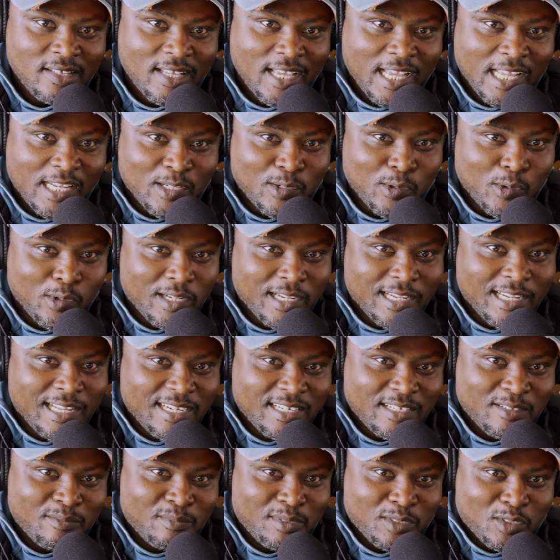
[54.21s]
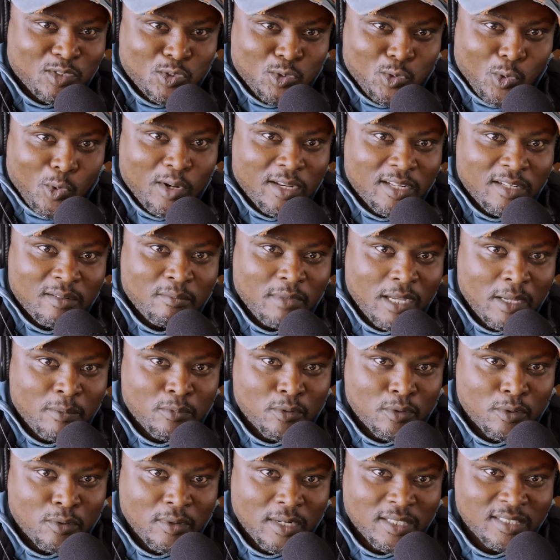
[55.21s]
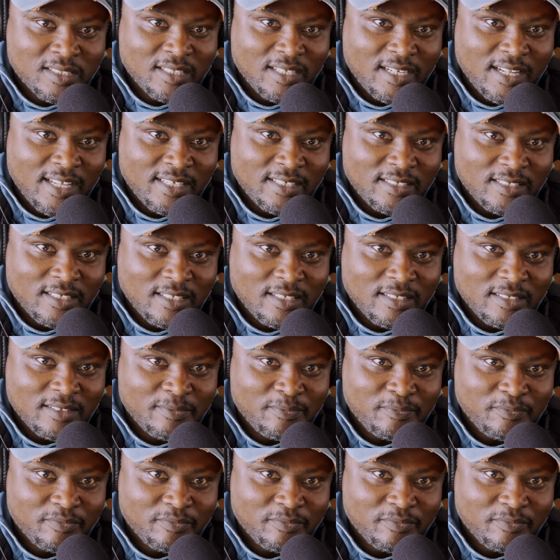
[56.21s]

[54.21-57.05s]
and not let it be stolen by procrastination.